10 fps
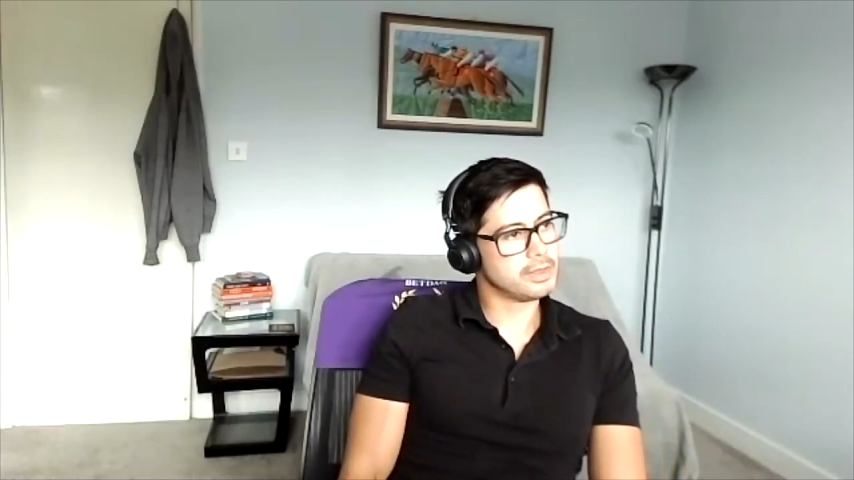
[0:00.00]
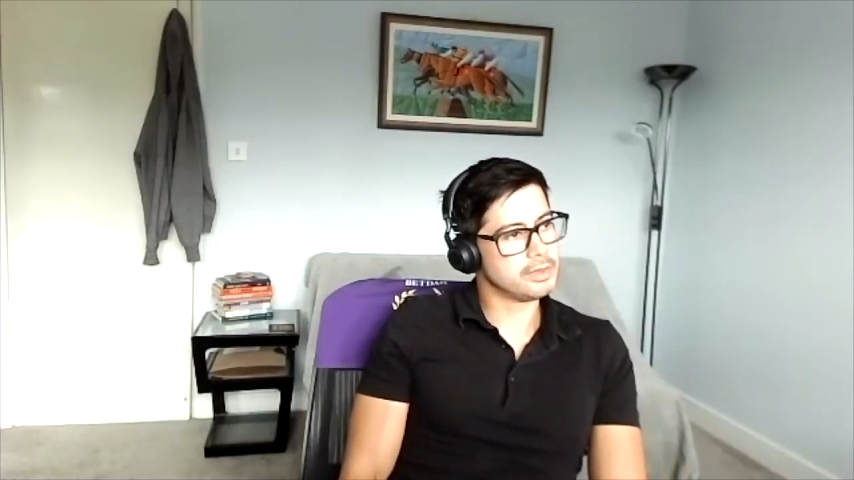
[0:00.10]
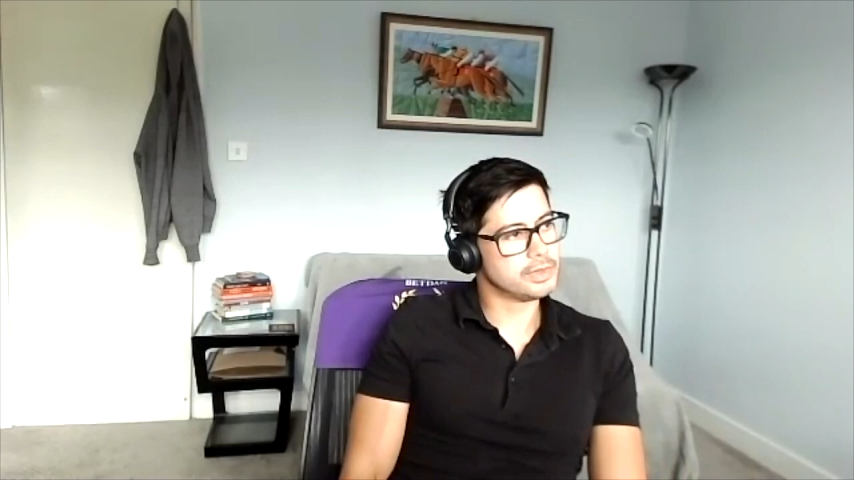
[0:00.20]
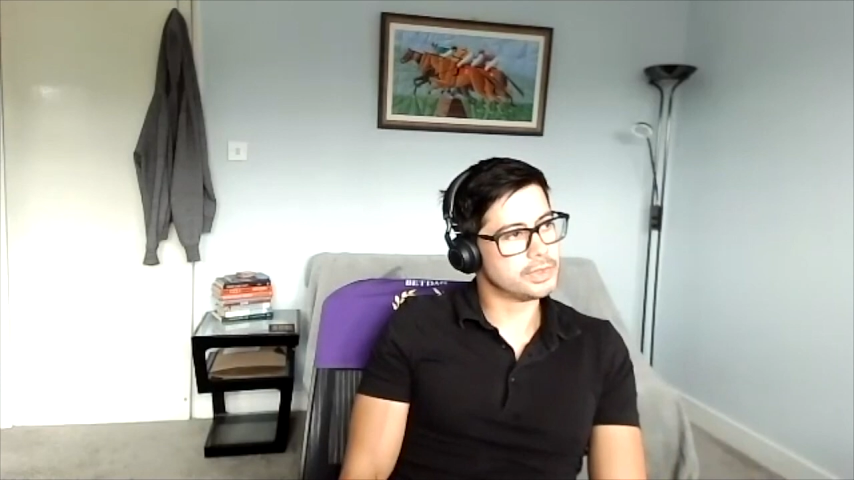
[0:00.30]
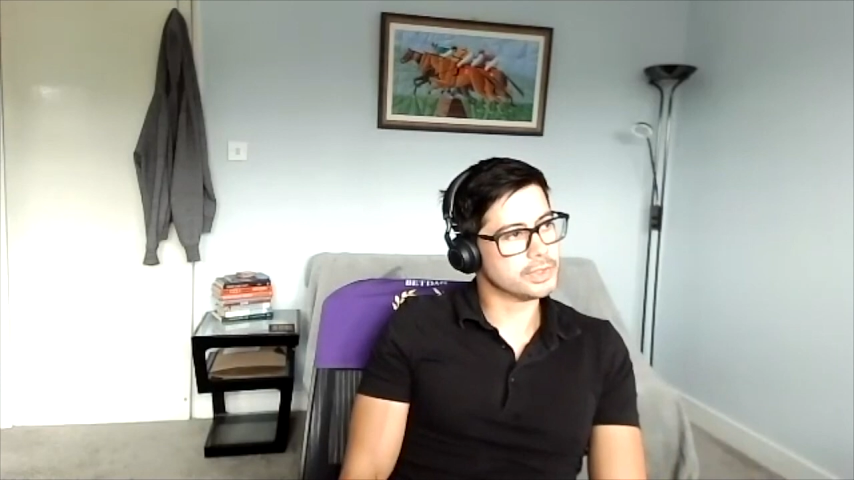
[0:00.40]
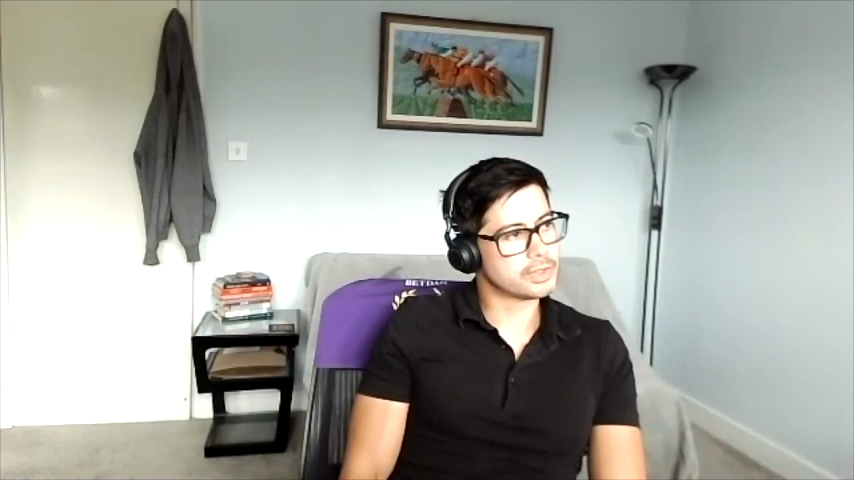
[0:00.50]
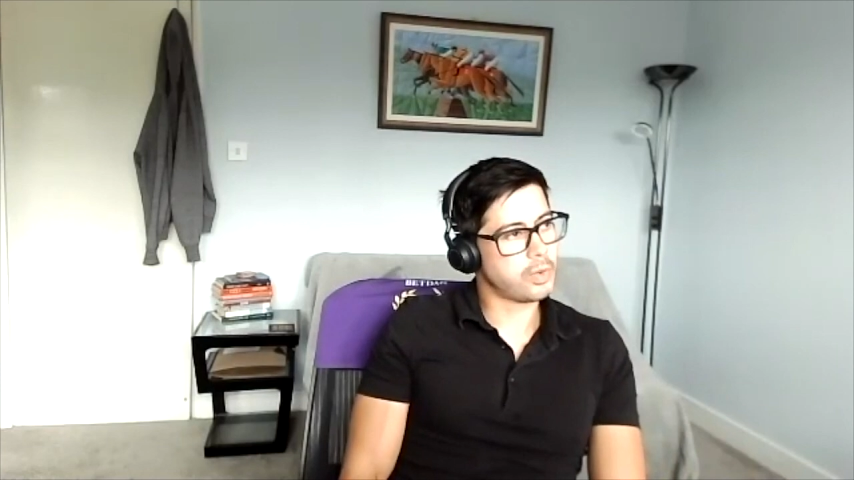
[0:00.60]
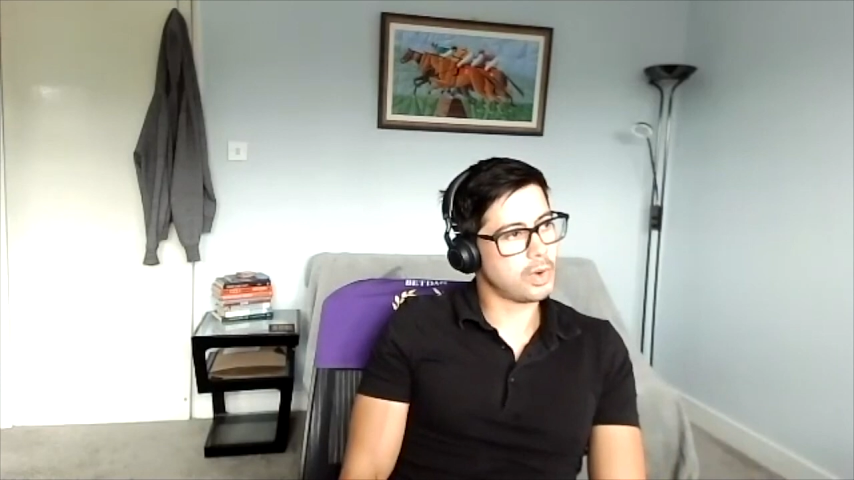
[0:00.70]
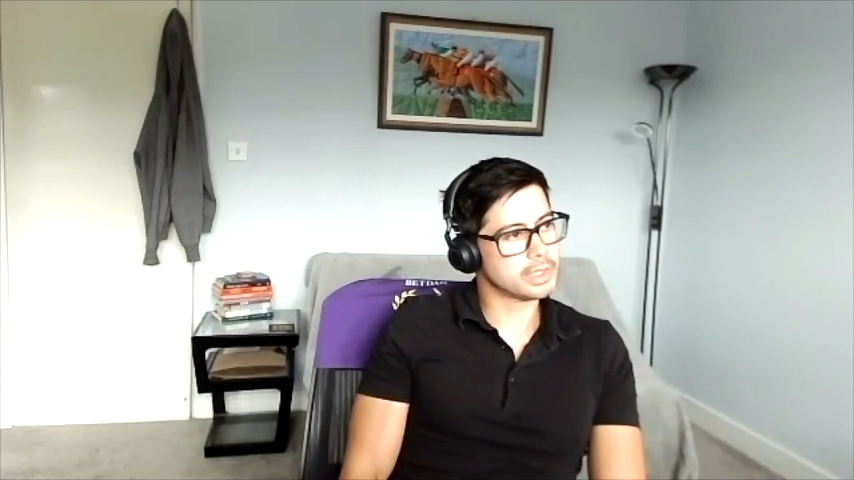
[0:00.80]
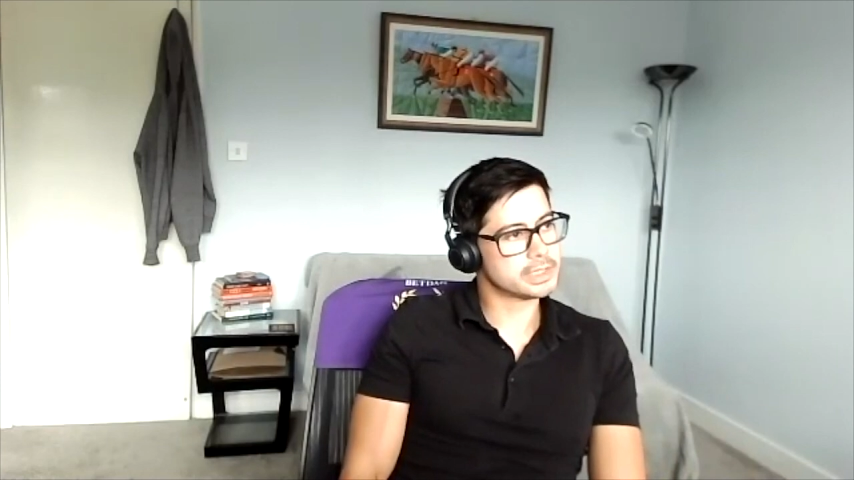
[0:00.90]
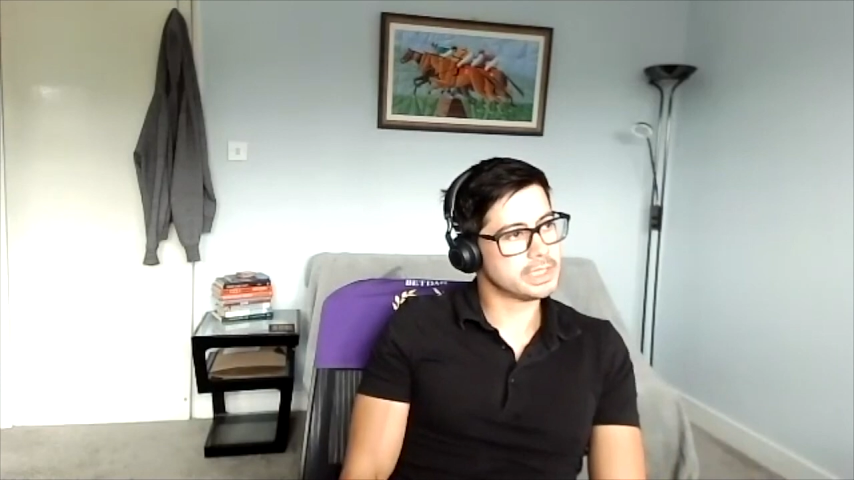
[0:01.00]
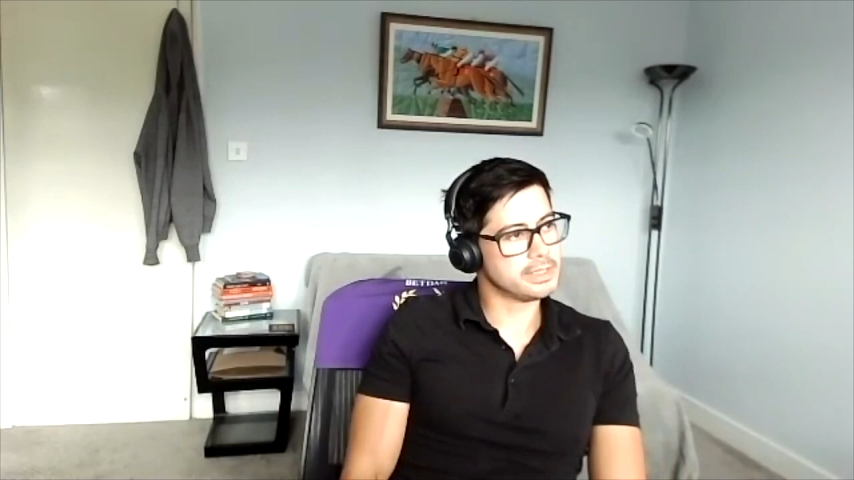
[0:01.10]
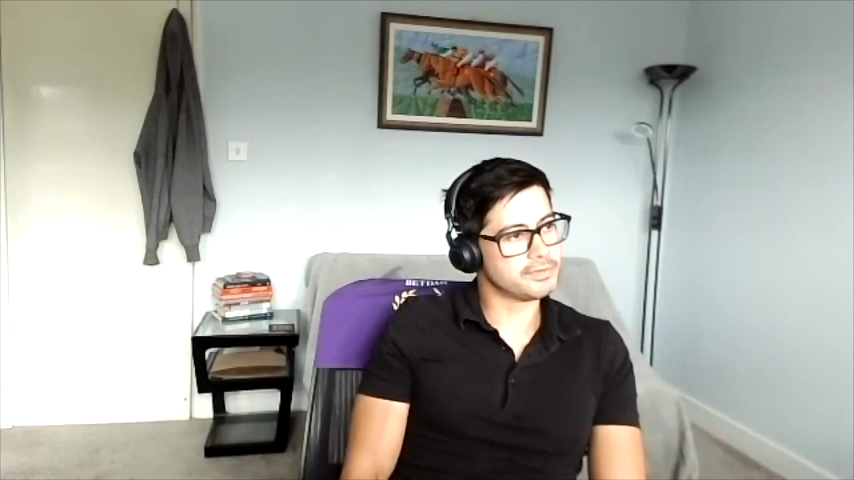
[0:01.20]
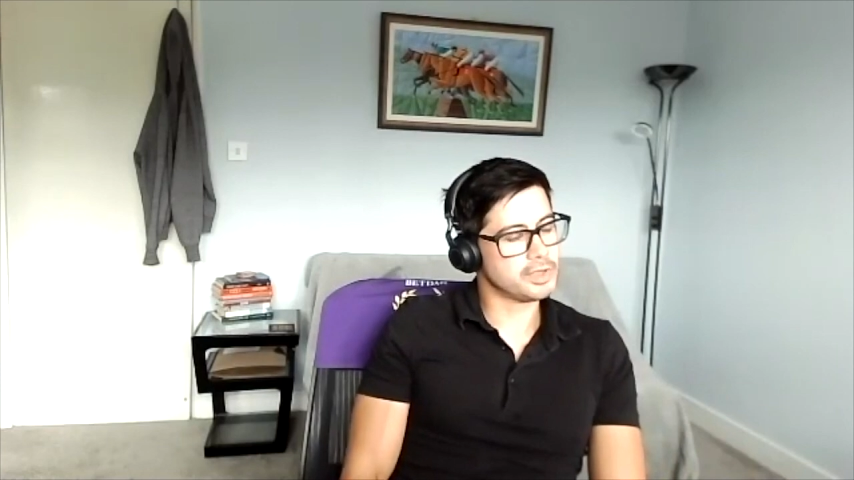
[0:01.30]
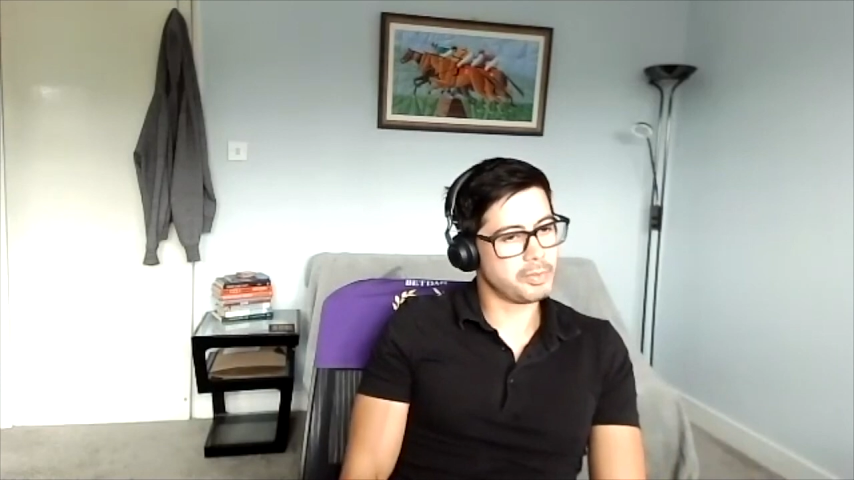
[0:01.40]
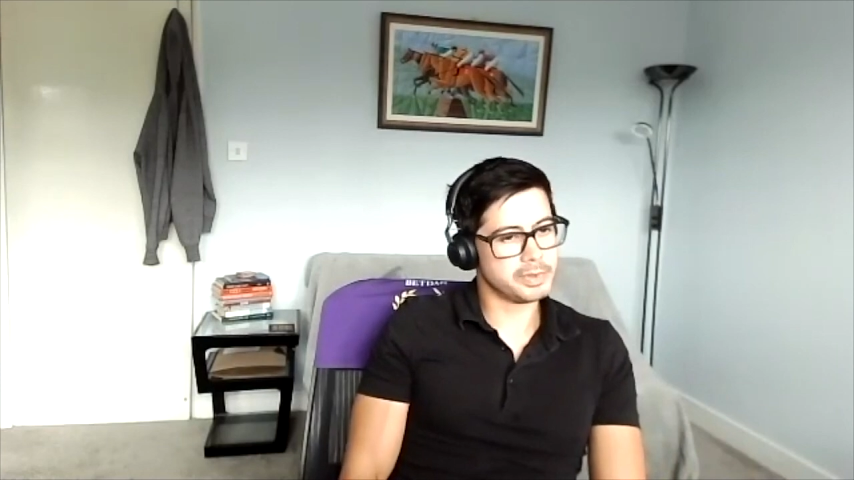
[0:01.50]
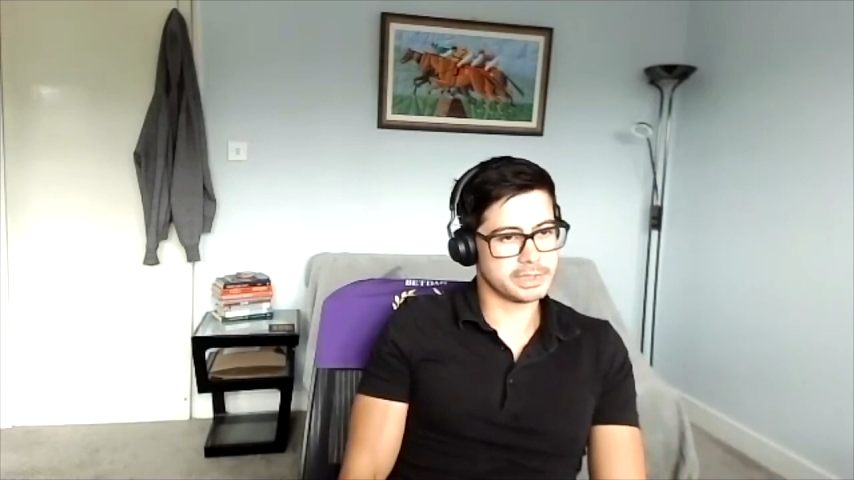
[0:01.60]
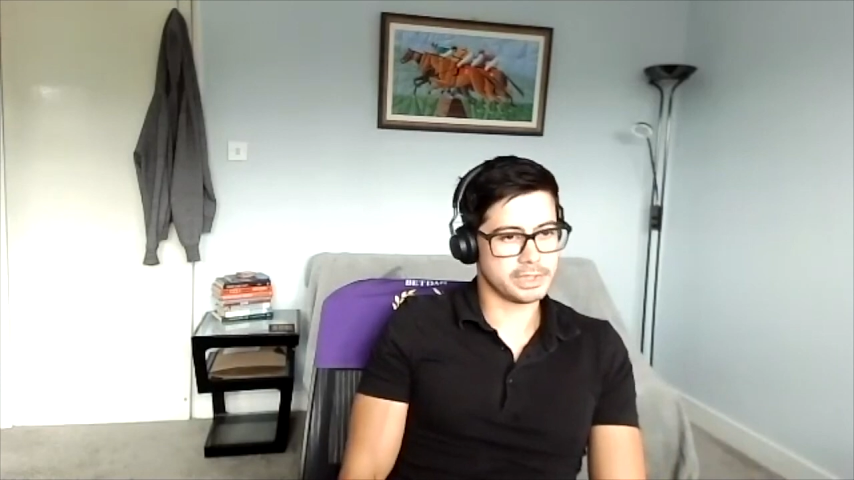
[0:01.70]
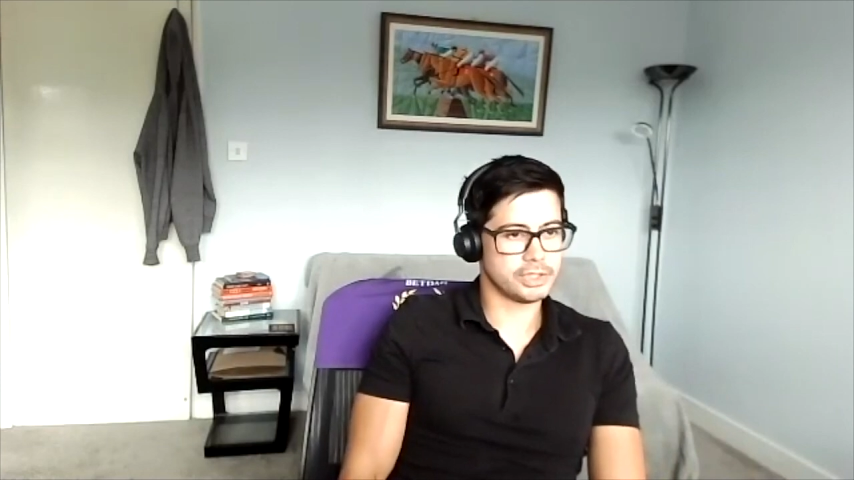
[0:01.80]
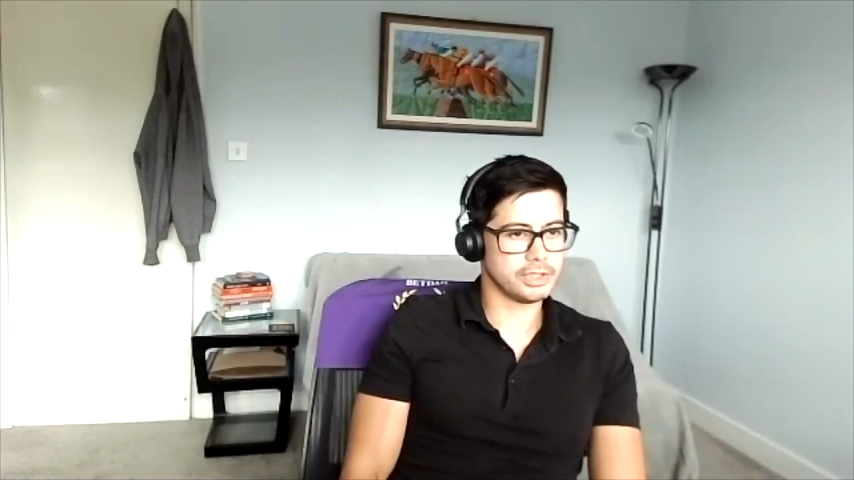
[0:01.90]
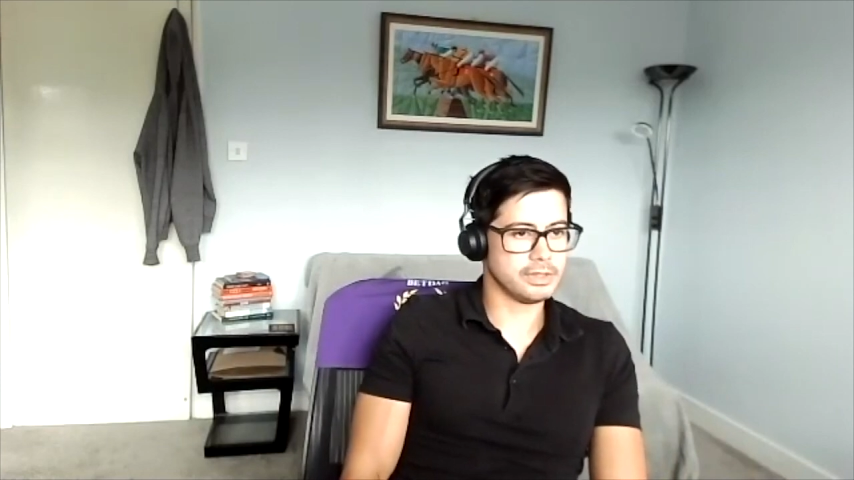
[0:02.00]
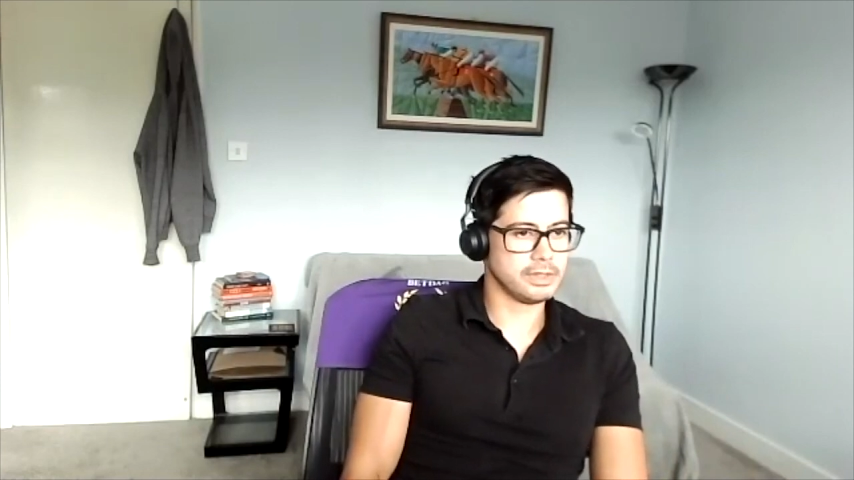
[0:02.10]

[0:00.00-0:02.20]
the quality of the opposition.